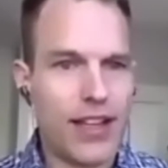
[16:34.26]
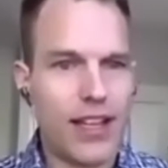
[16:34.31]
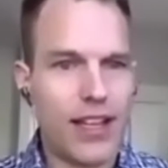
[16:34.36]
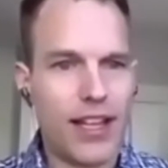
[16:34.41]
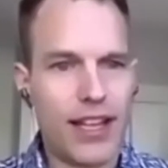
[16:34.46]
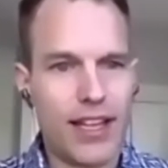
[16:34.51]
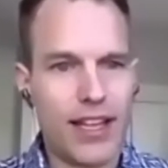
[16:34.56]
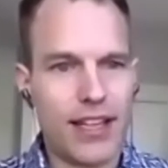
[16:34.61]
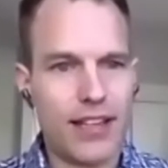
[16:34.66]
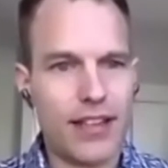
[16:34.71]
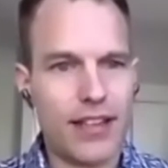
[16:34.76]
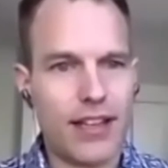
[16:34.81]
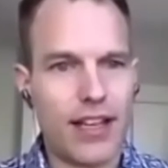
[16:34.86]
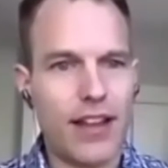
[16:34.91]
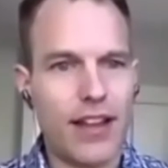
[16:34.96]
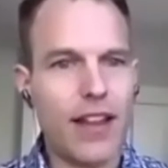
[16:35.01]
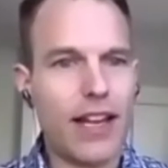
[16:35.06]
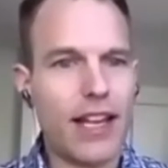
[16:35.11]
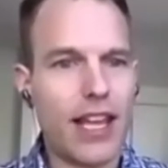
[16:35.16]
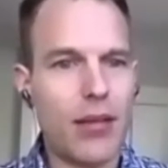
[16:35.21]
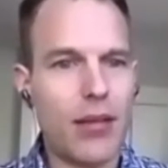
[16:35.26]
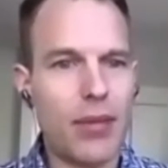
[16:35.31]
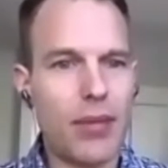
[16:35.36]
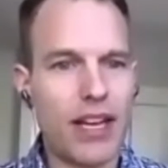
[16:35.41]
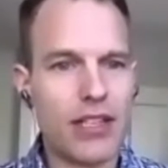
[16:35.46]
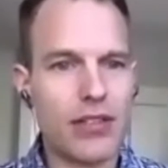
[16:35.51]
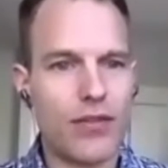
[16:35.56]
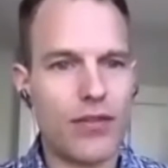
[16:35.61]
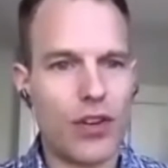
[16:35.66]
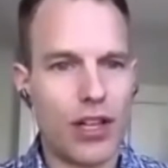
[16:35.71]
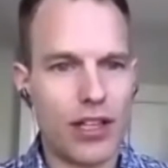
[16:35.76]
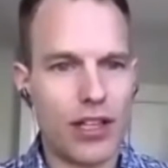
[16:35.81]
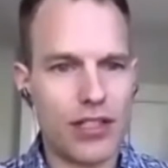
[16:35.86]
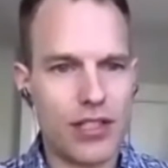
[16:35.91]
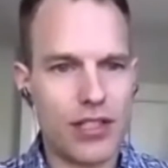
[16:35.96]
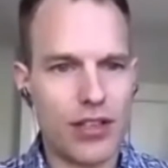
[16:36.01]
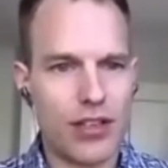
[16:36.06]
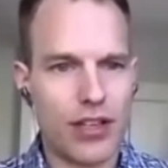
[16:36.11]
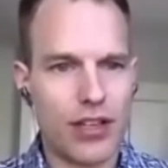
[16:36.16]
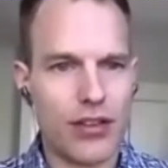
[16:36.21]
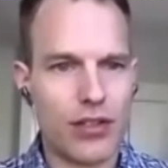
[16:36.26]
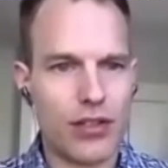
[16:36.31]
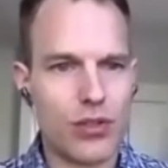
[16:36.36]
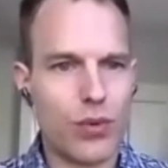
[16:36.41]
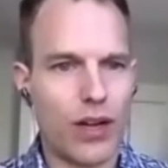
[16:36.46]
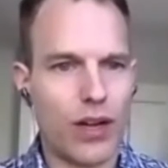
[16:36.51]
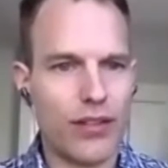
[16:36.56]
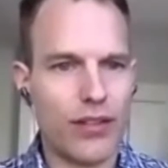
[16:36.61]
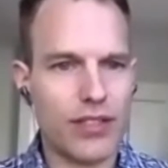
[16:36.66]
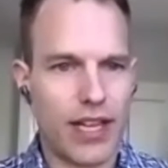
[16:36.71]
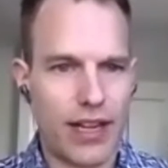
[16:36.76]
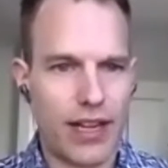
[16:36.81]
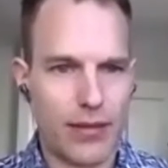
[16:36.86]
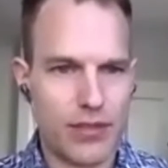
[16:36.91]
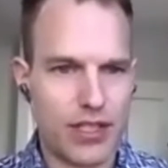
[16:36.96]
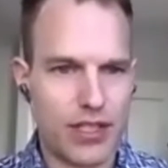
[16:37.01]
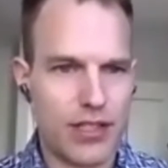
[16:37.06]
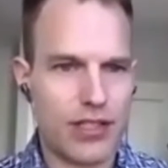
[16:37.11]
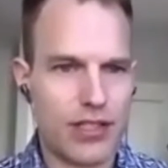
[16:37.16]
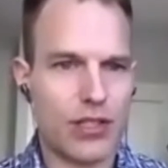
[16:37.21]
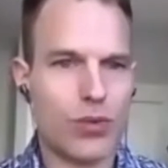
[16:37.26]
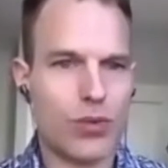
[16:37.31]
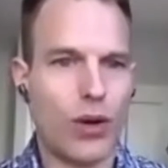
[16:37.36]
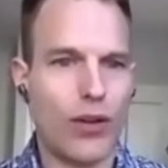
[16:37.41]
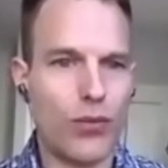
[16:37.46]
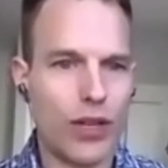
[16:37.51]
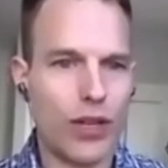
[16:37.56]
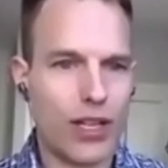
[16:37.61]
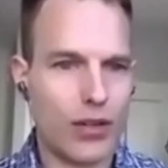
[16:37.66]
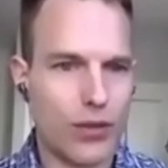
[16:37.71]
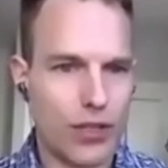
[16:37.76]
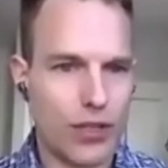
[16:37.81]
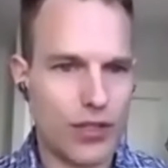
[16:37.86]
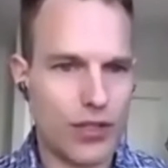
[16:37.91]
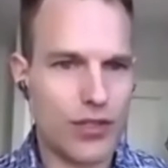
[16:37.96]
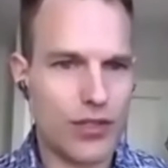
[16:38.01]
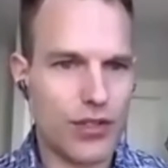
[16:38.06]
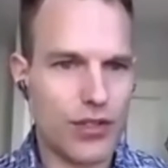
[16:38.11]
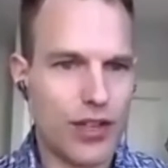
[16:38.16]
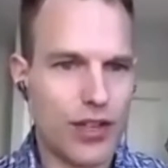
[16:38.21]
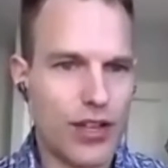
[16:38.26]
And I came back to volunteer another 12 times, and it's a 12-week course.